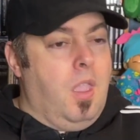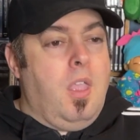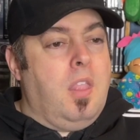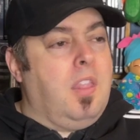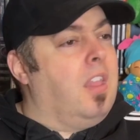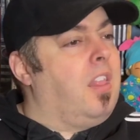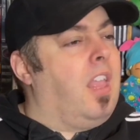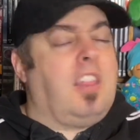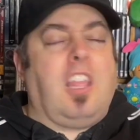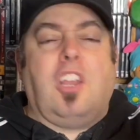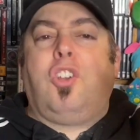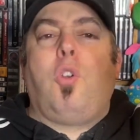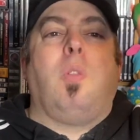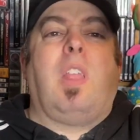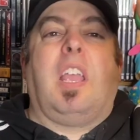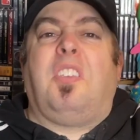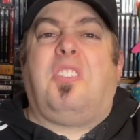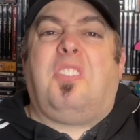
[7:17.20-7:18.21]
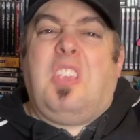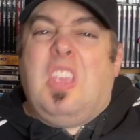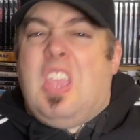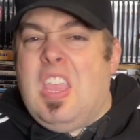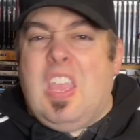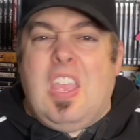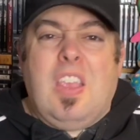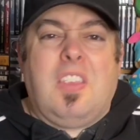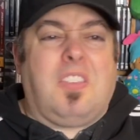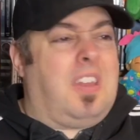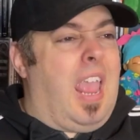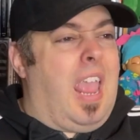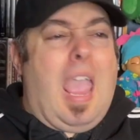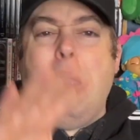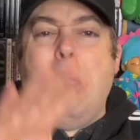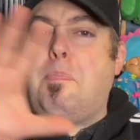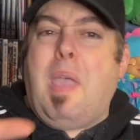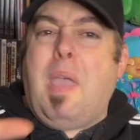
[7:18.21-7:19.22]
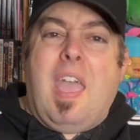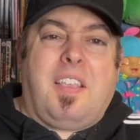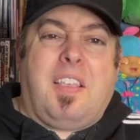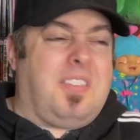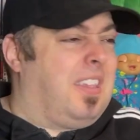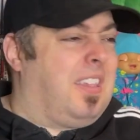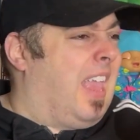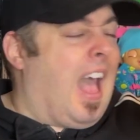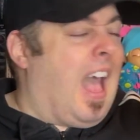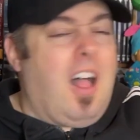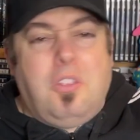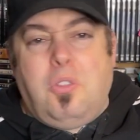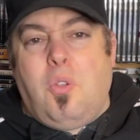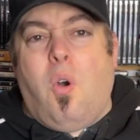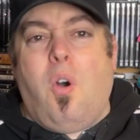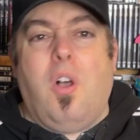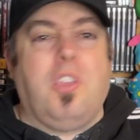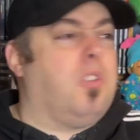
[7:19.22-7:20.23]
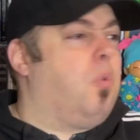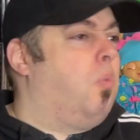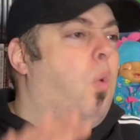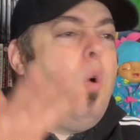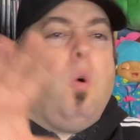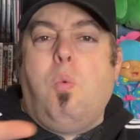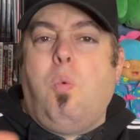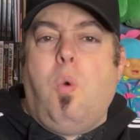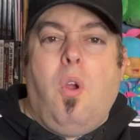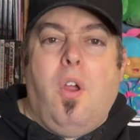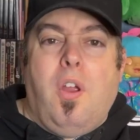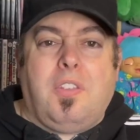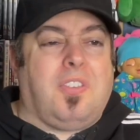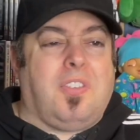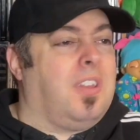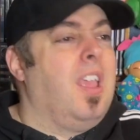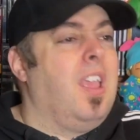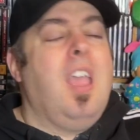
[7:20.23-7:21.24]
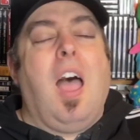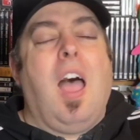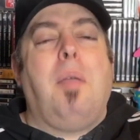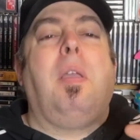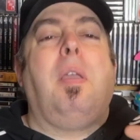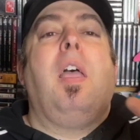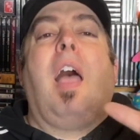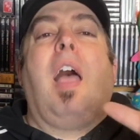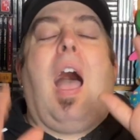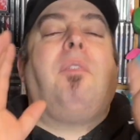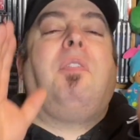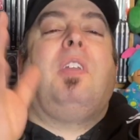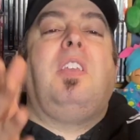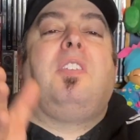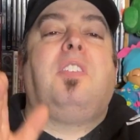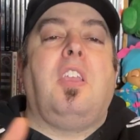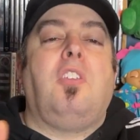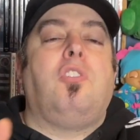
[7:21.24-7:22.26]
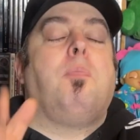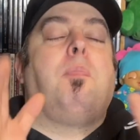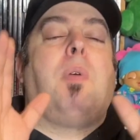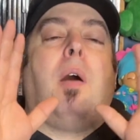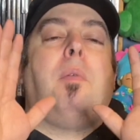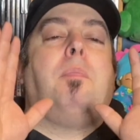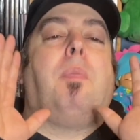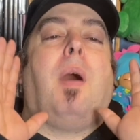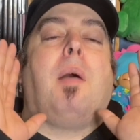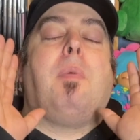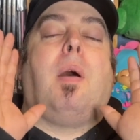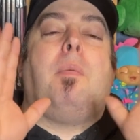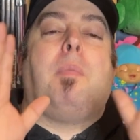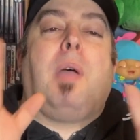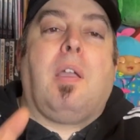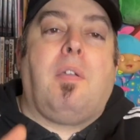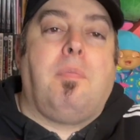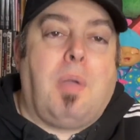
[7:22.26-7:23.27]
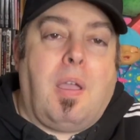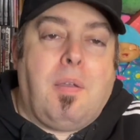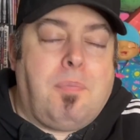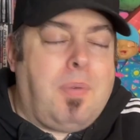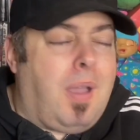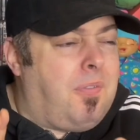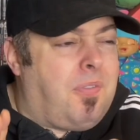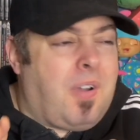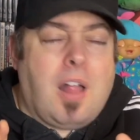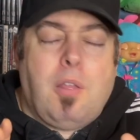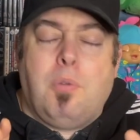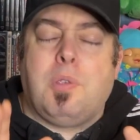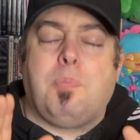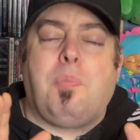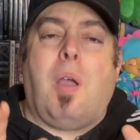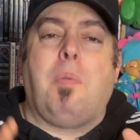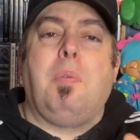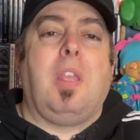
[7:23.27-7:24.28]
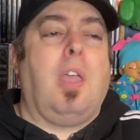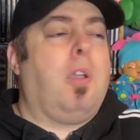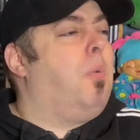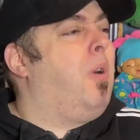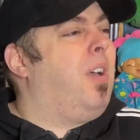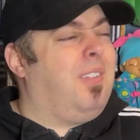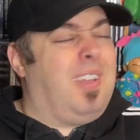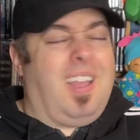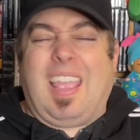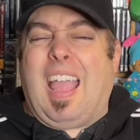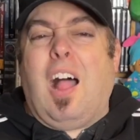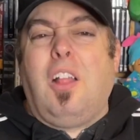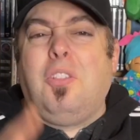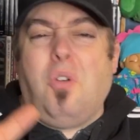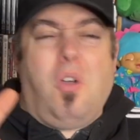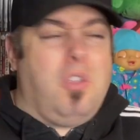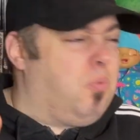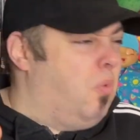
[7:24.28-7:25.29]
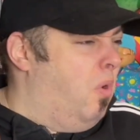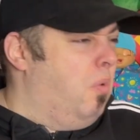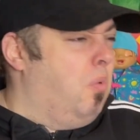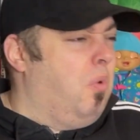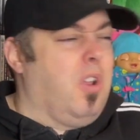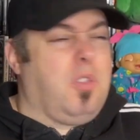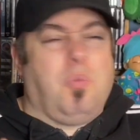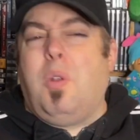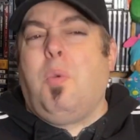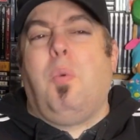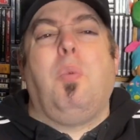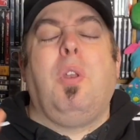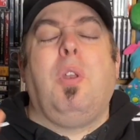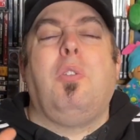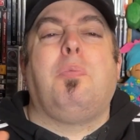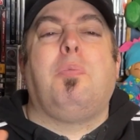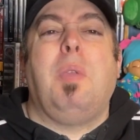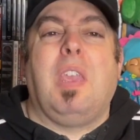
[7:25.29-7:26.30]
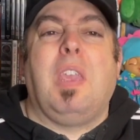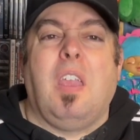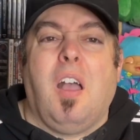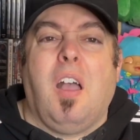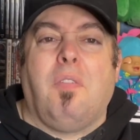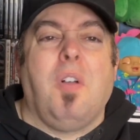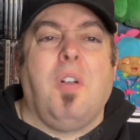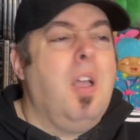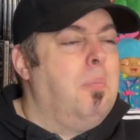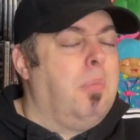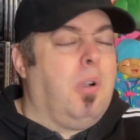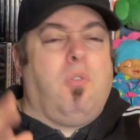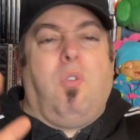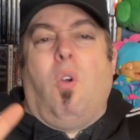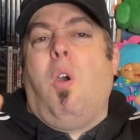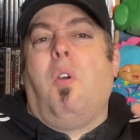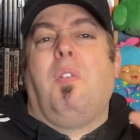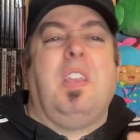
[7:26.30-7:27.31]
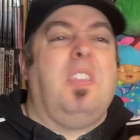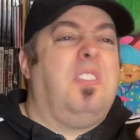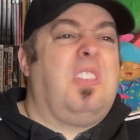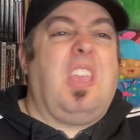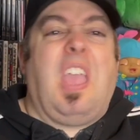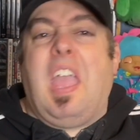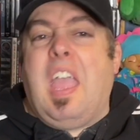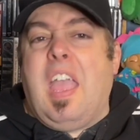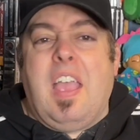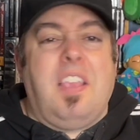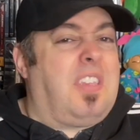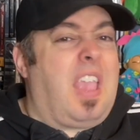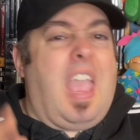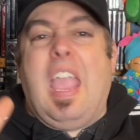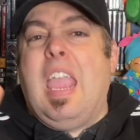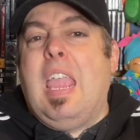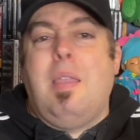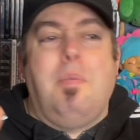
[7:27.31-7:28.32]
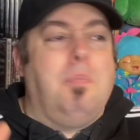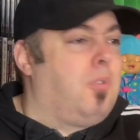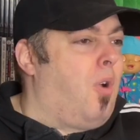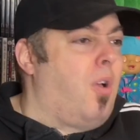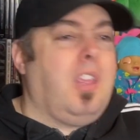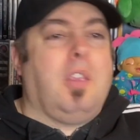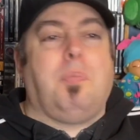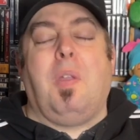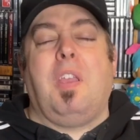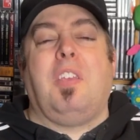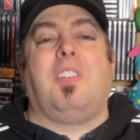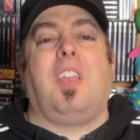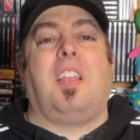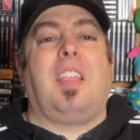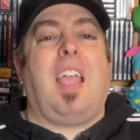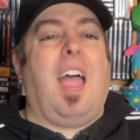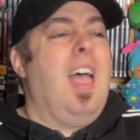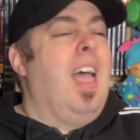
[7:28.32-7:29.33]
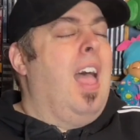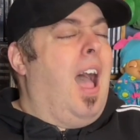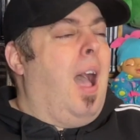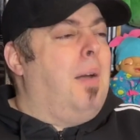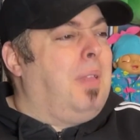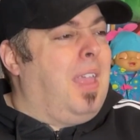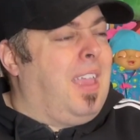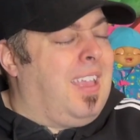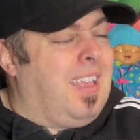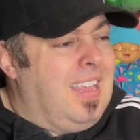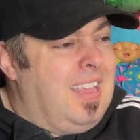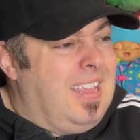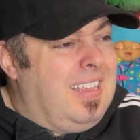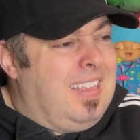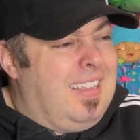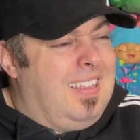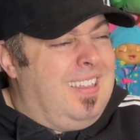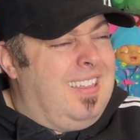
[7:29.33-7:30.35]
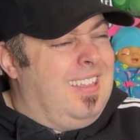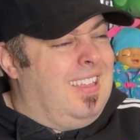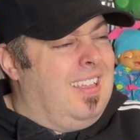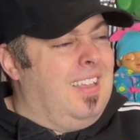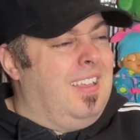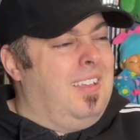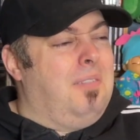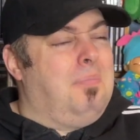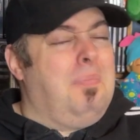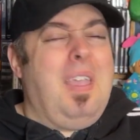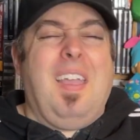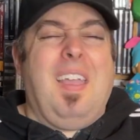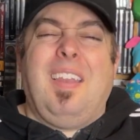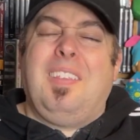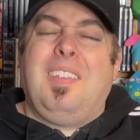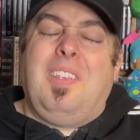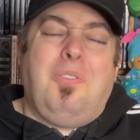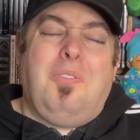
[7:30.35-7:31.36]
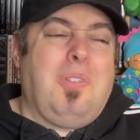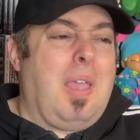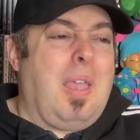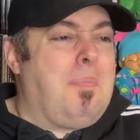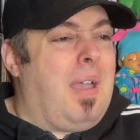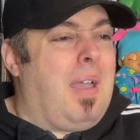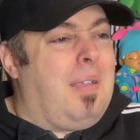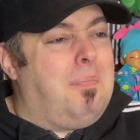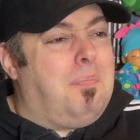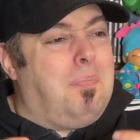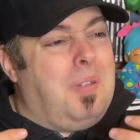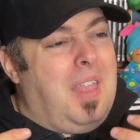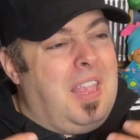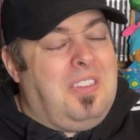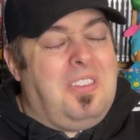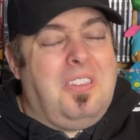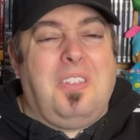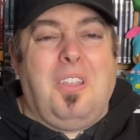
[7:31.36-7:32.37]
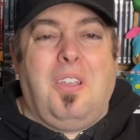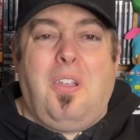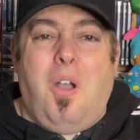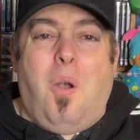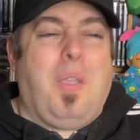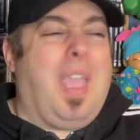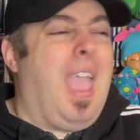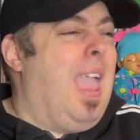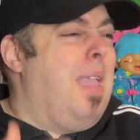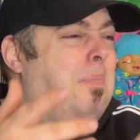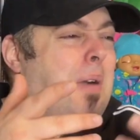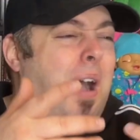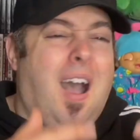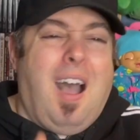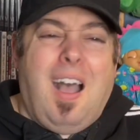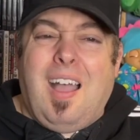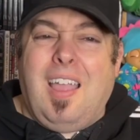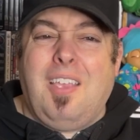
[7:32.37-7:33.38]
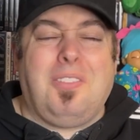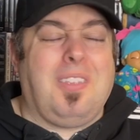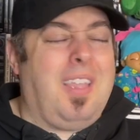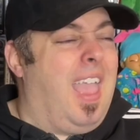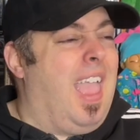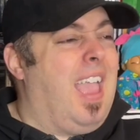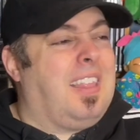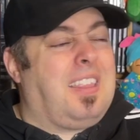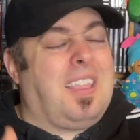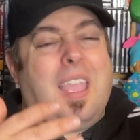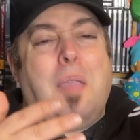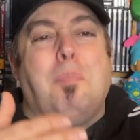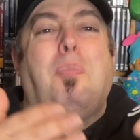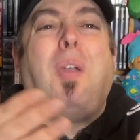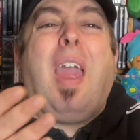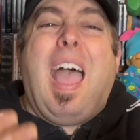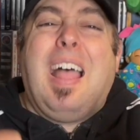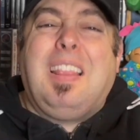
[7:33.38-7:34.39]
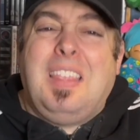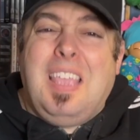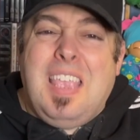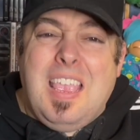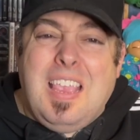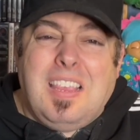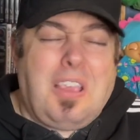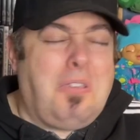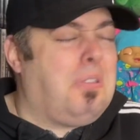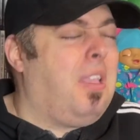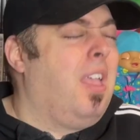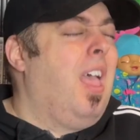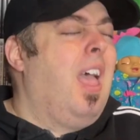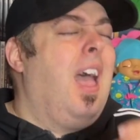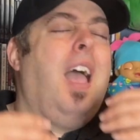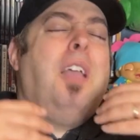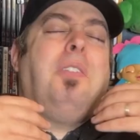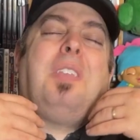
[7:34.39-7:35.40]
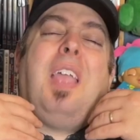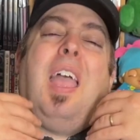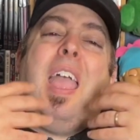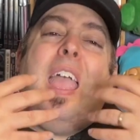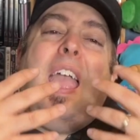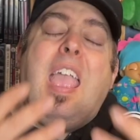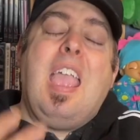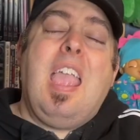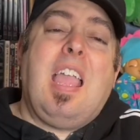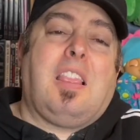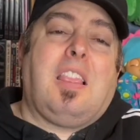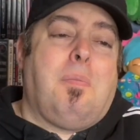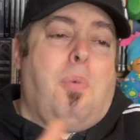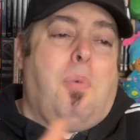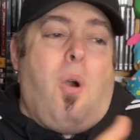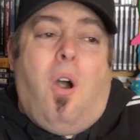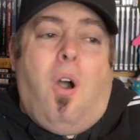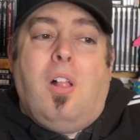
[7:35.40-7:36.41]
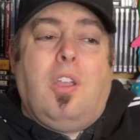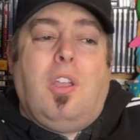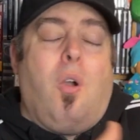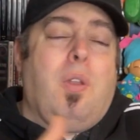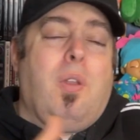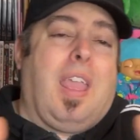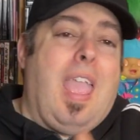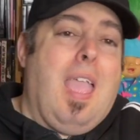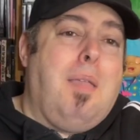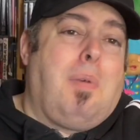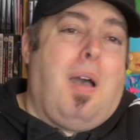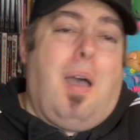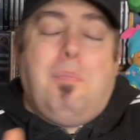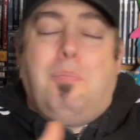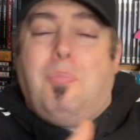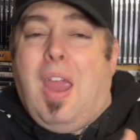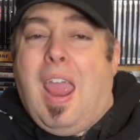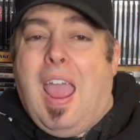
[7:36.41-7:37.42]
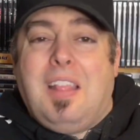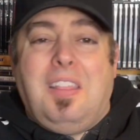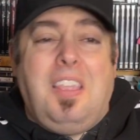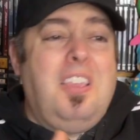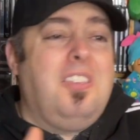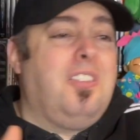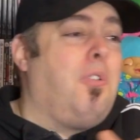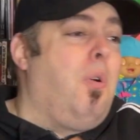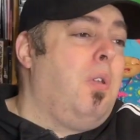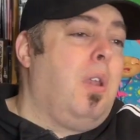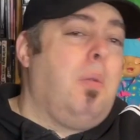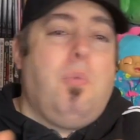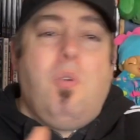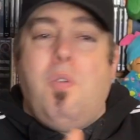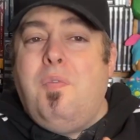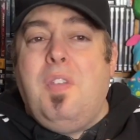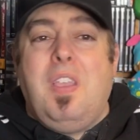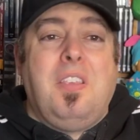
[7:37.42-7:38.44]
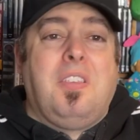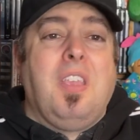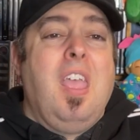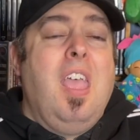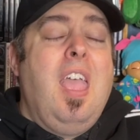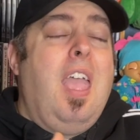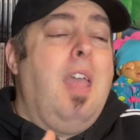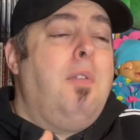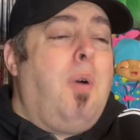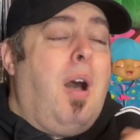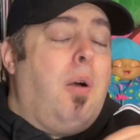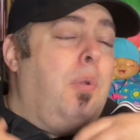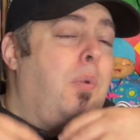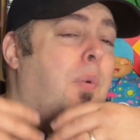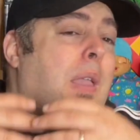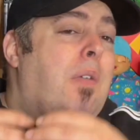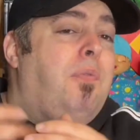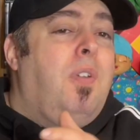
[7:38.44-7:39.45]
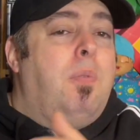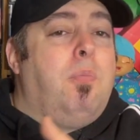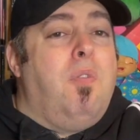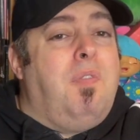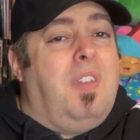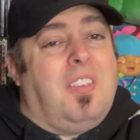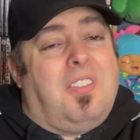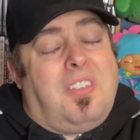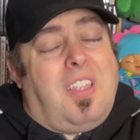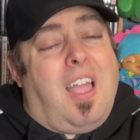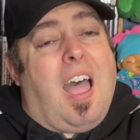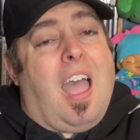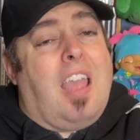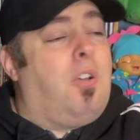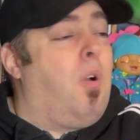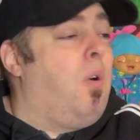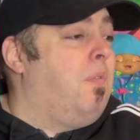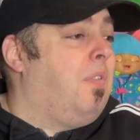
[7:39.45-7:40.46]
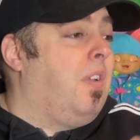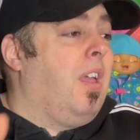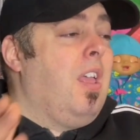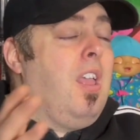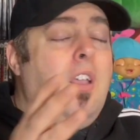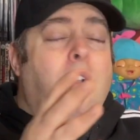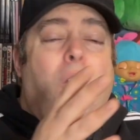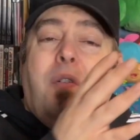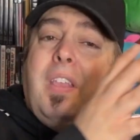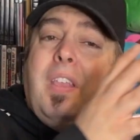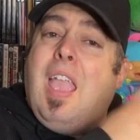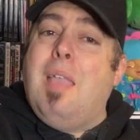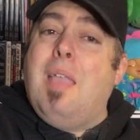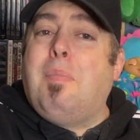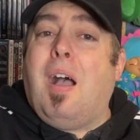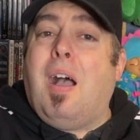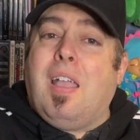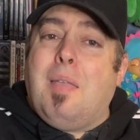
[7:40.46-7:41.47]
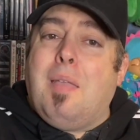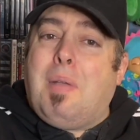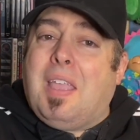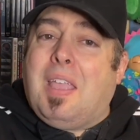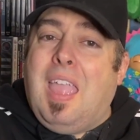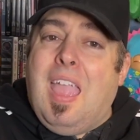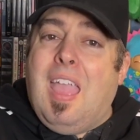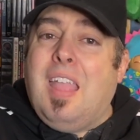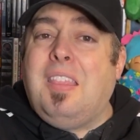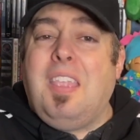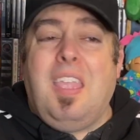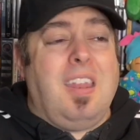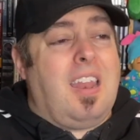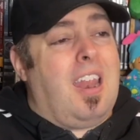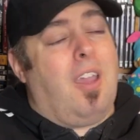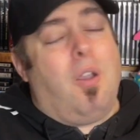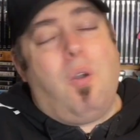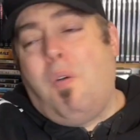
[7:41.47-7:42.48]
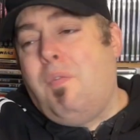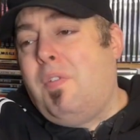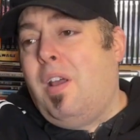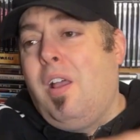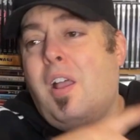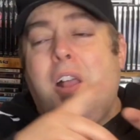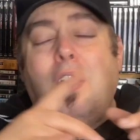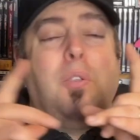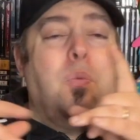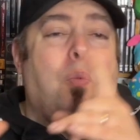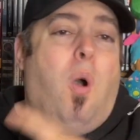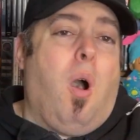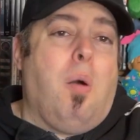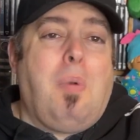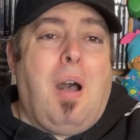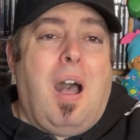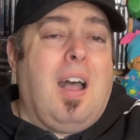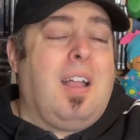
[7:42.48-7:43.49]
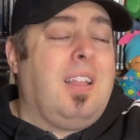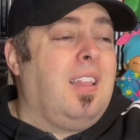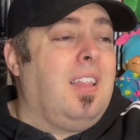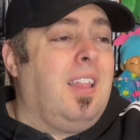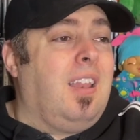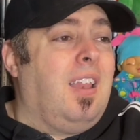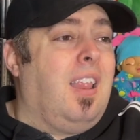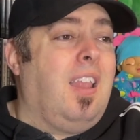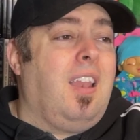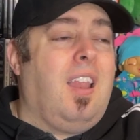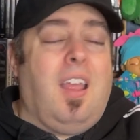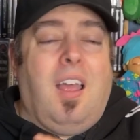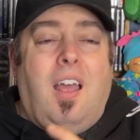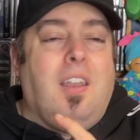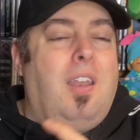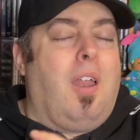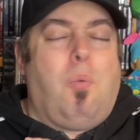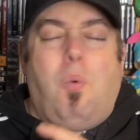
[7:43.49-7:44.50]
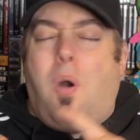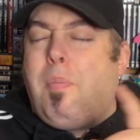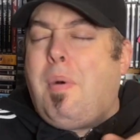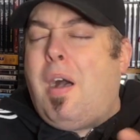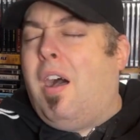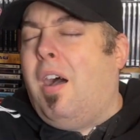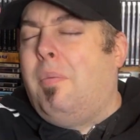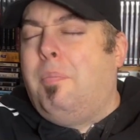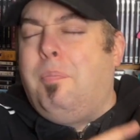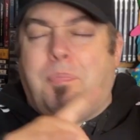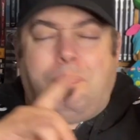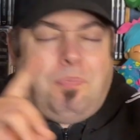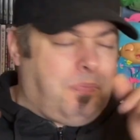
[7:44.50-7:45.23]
they like, they show like Sears and Apex and Caldors and Woolworths and I mean, half of these things you probably my, my my my followers are probably like what uh, Caldors Woolworths what, what, what are you speaking of McCrory Zayres Ames all these places like that I'm like Oh man, these were like my places to go. Kmart. I used to hang at the Bradlees. I used, I used to hang at the mall and go to Kmart and Bradlees and go to the movies. And while we waiting for the movie to start, I go over to go over to Kmart and get my candy, and then I go over to, to Walmart and, and, and uh, not Walmart um